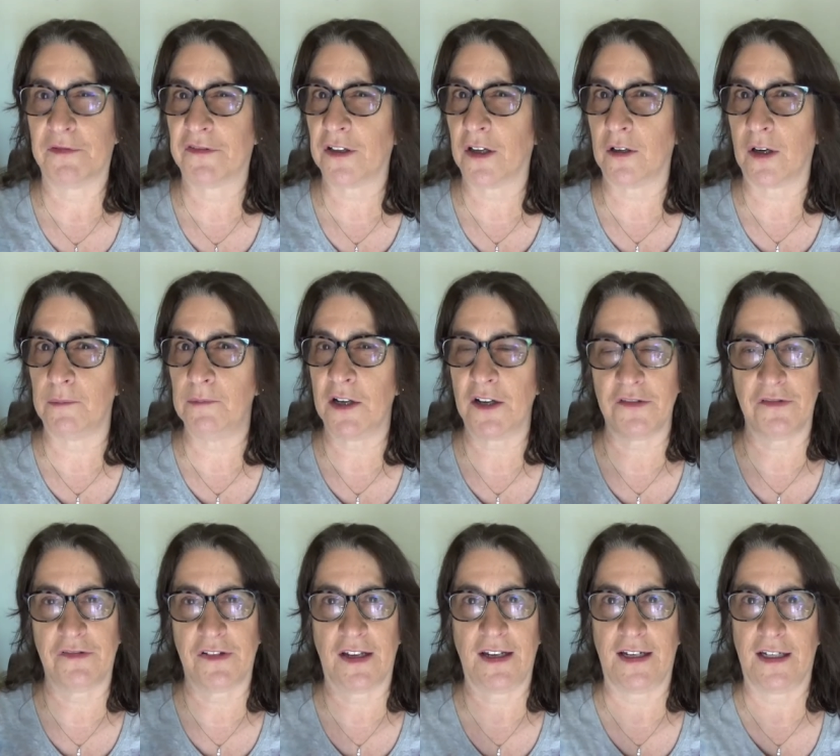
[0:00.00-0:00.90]
So I'm
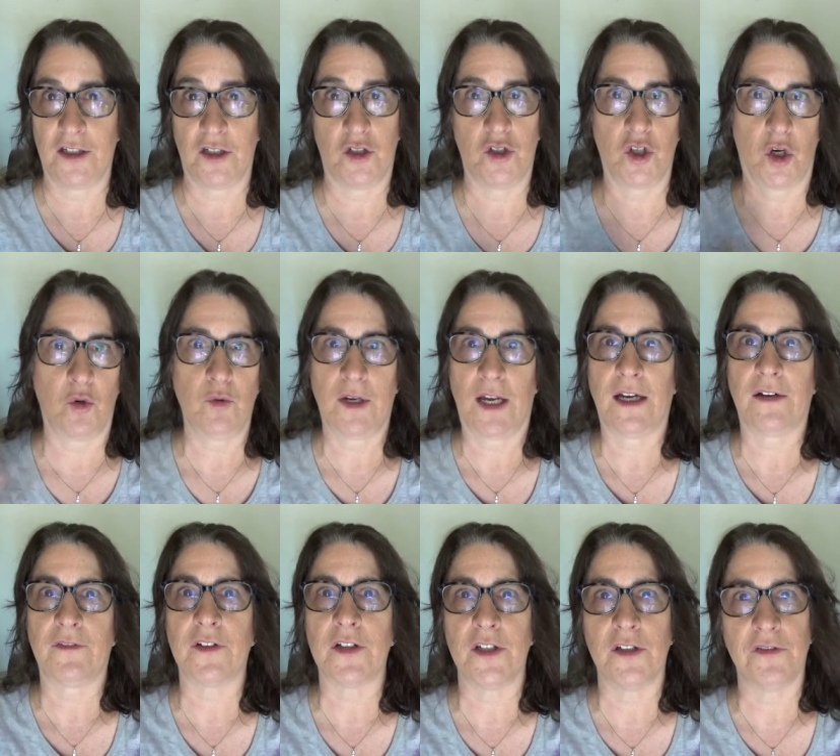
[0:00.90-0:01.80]
not saying don't
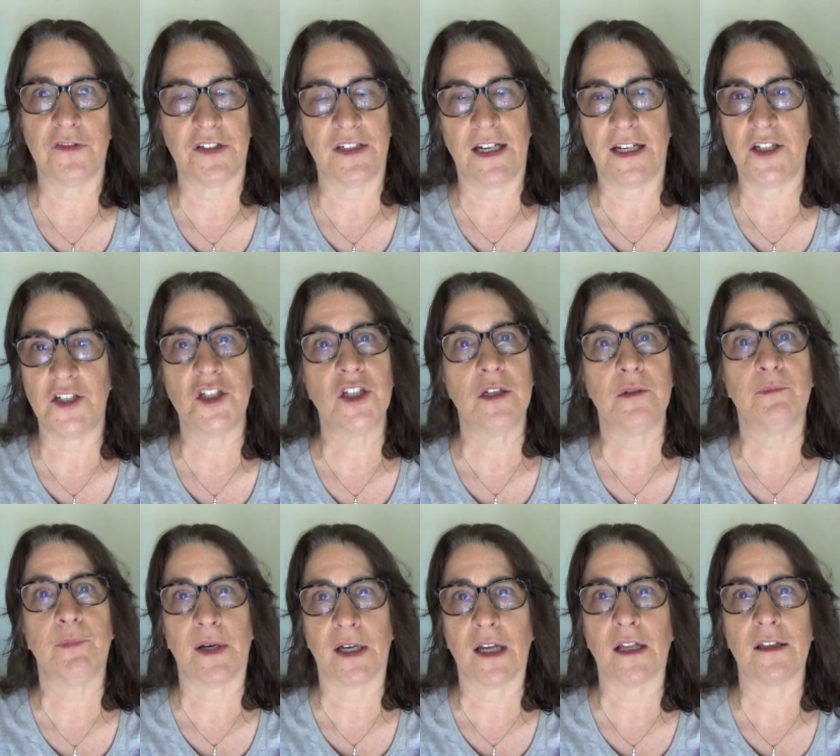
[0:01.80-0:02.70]
ever use an agent,
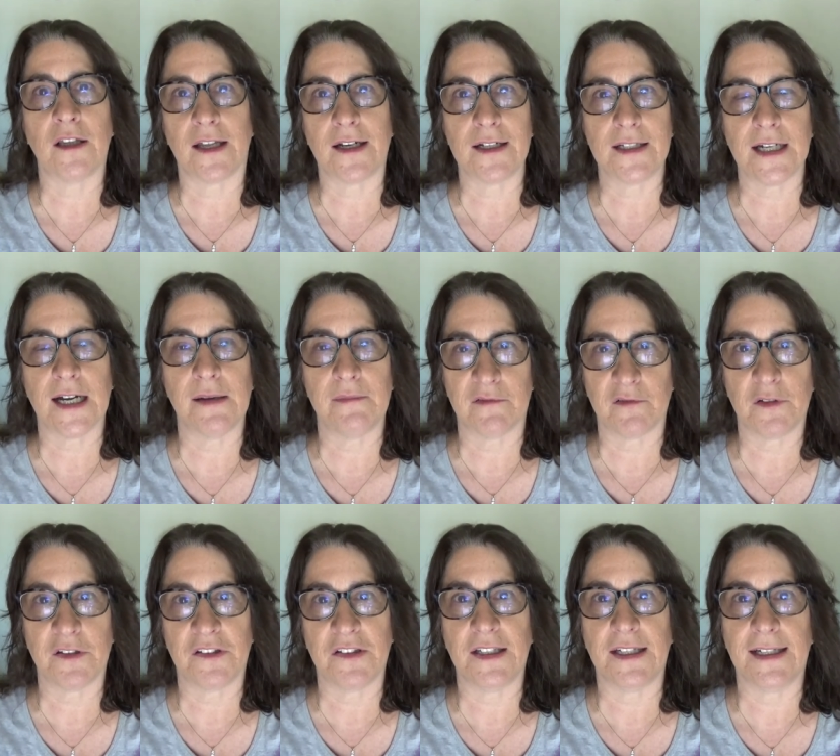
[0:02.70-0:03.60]
but a lot of times we
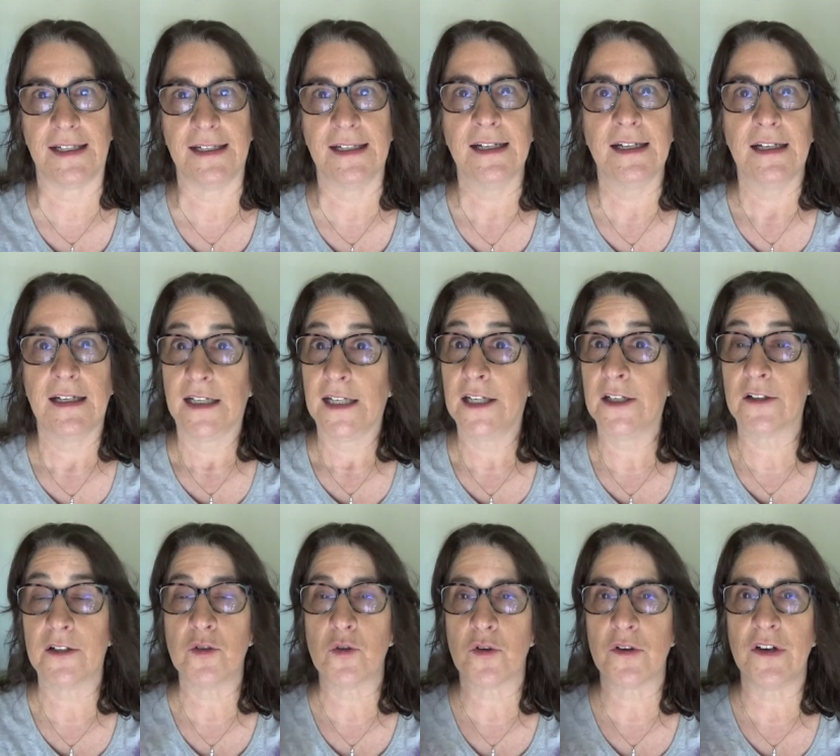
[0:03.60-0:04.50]
see
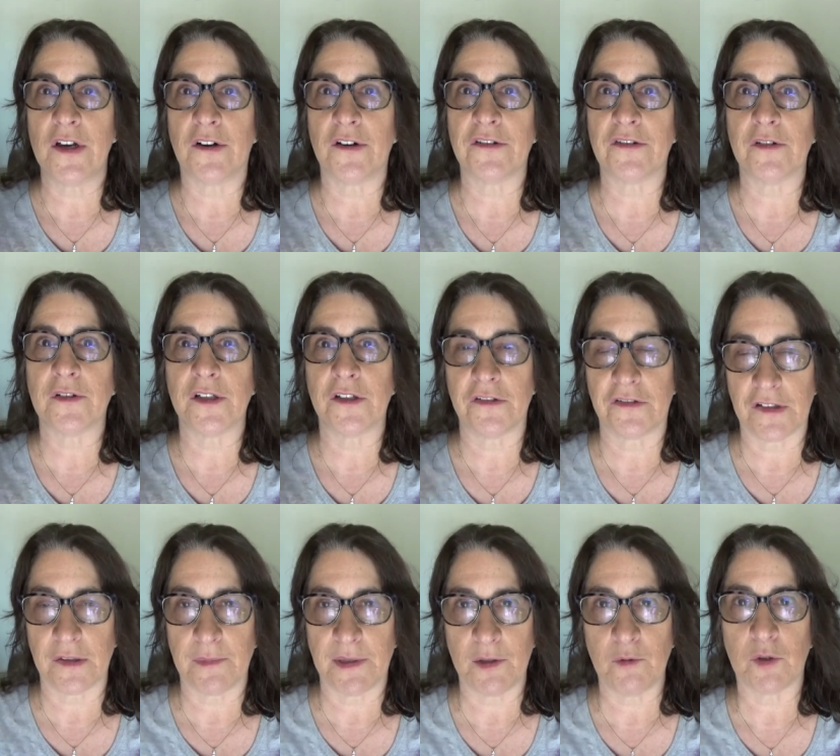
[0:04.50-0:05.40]
here in Northern Arizona,
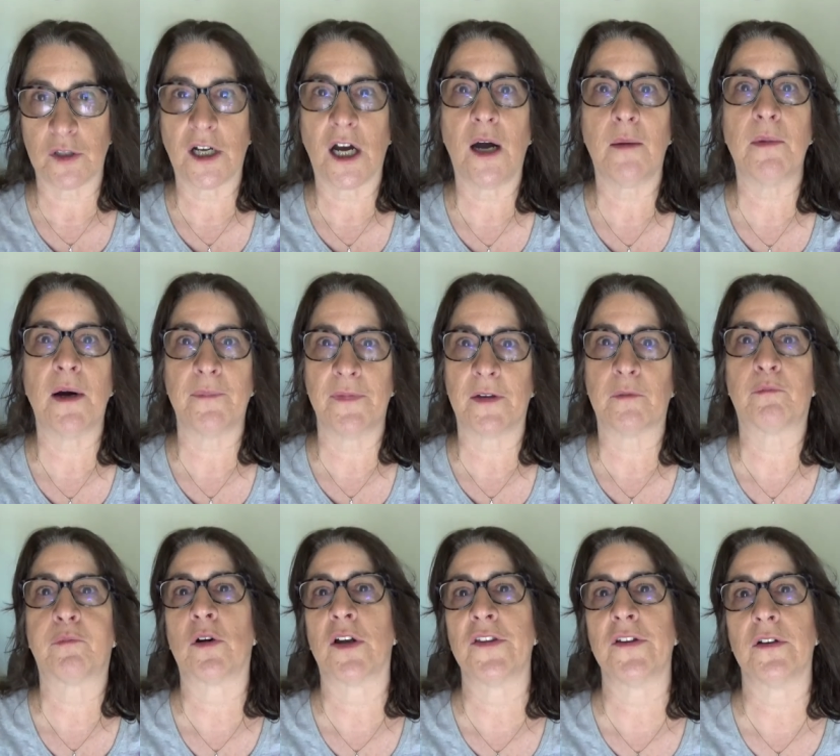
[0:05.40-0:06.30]
somebody will come up, their
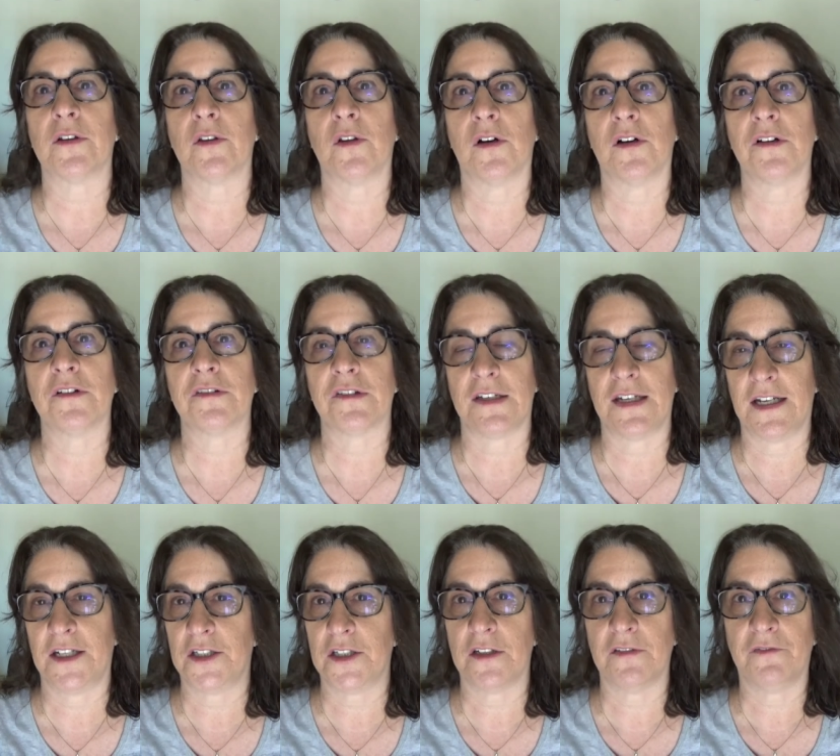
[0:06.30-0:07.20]
brother-in-law is an
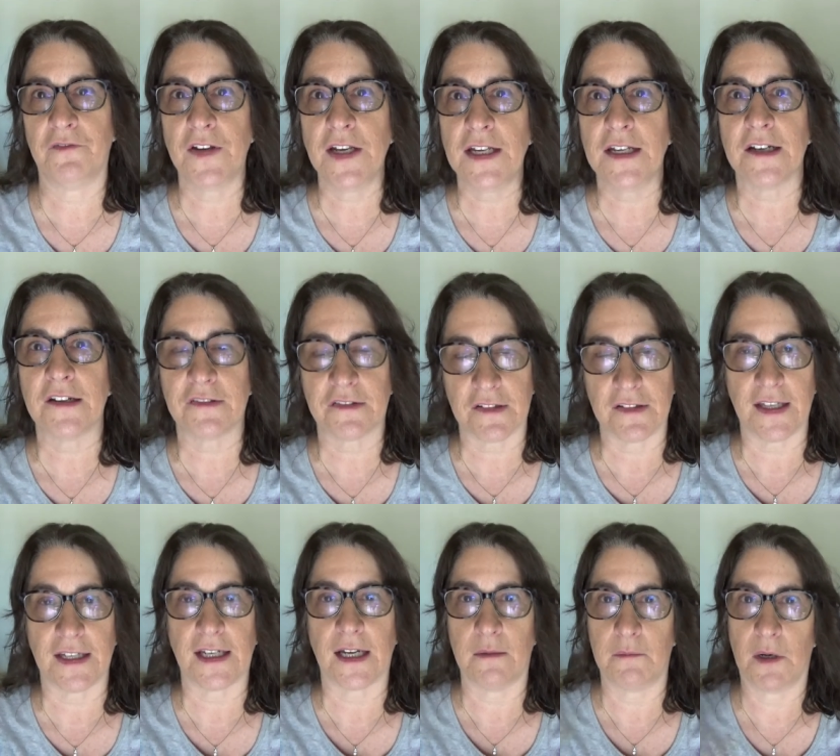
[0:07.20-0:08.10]
agent in Phoenix and
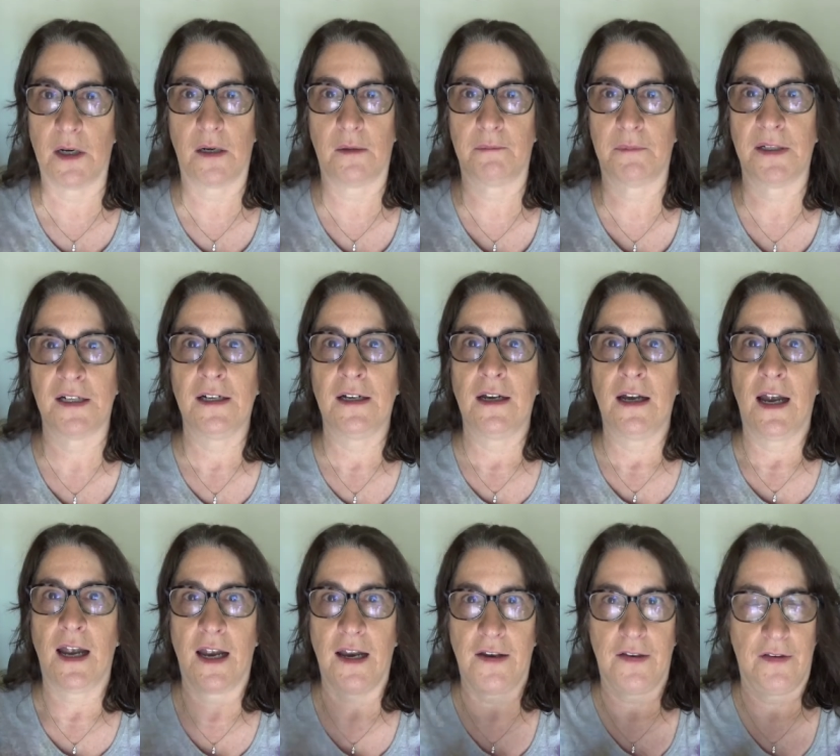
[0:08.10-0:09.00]
they come up
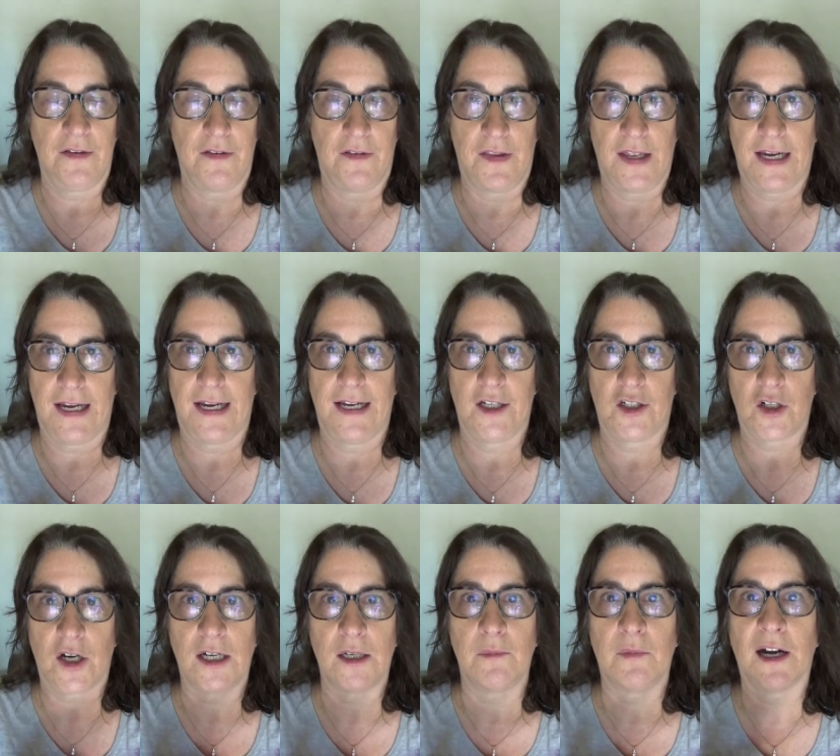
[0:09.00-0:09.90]
and they
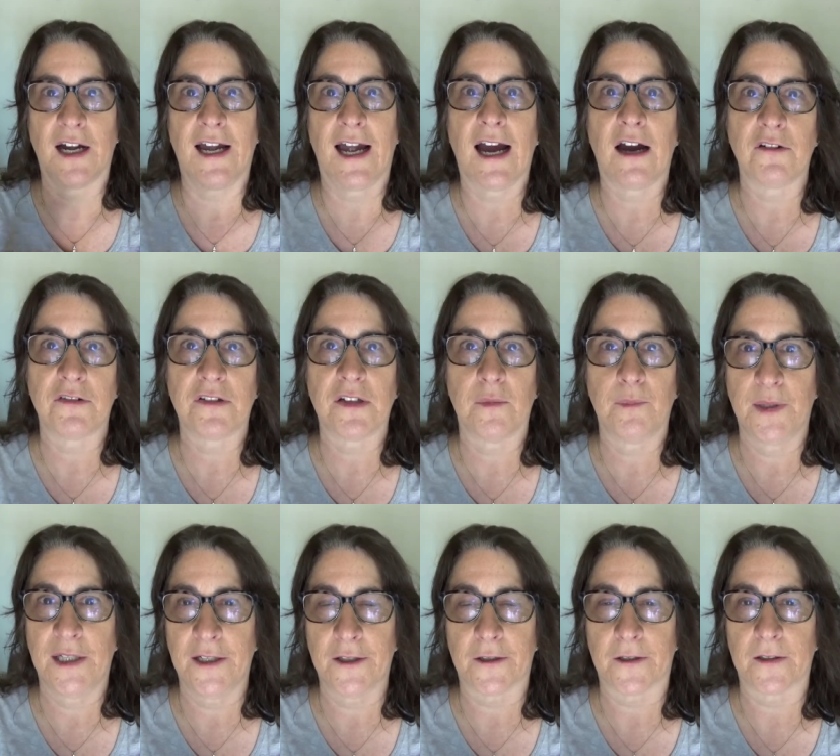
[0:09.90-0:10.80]
try to buy a house up
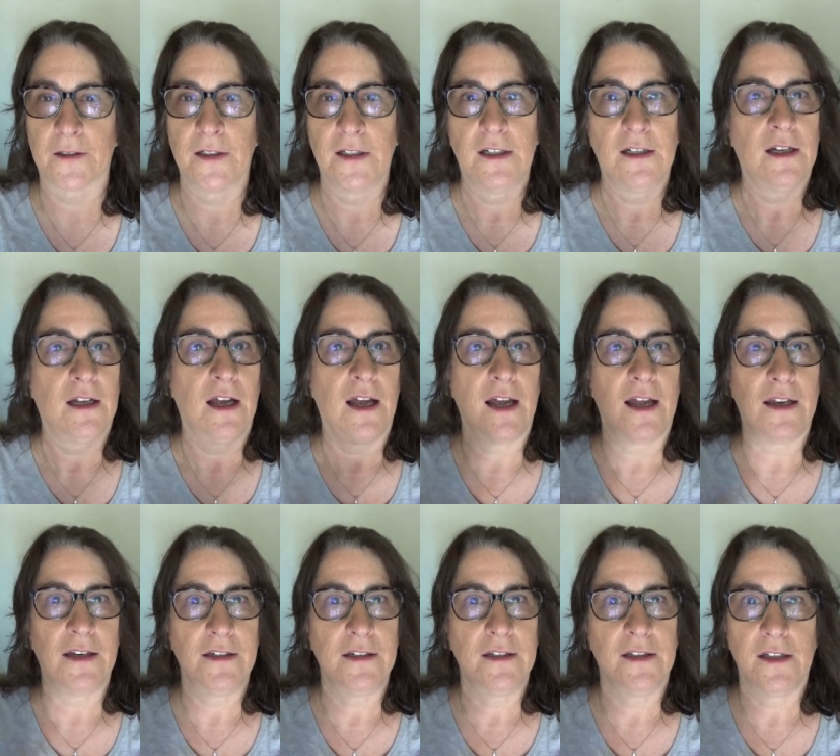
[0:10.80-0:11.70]
here
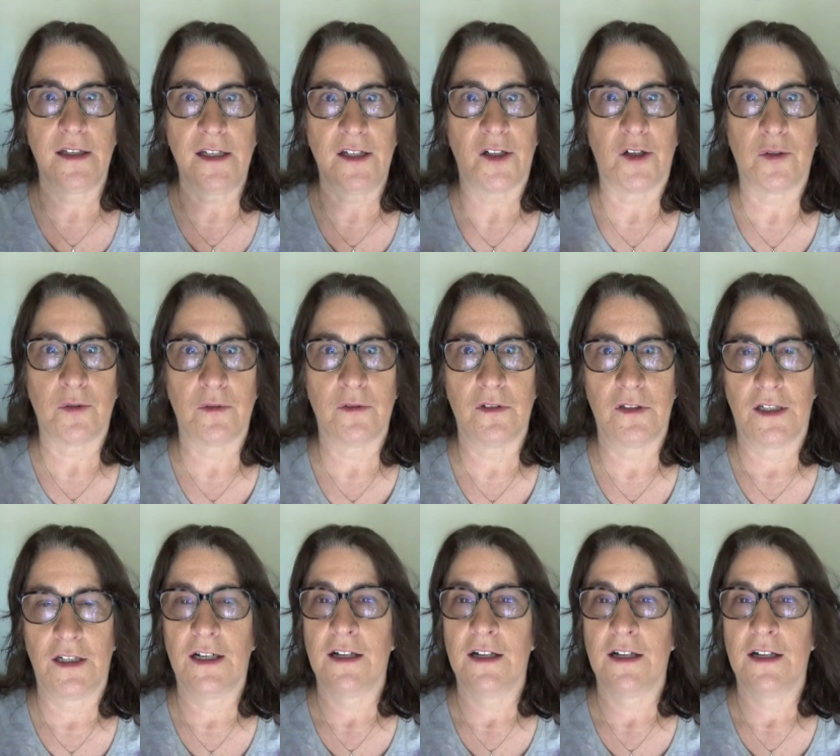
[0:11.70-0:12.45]
and you know,